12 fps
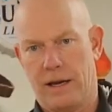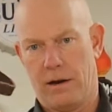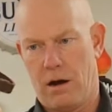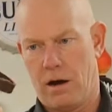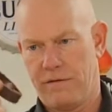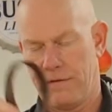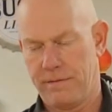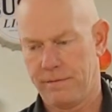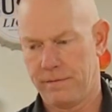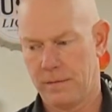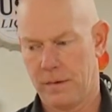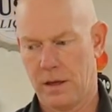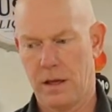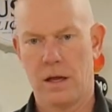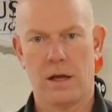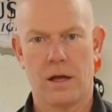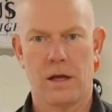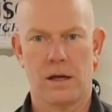it off
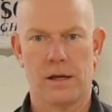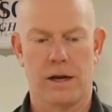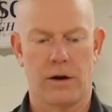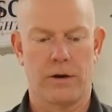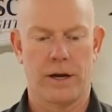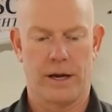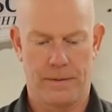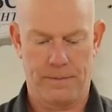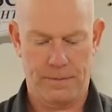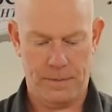because I don't need it.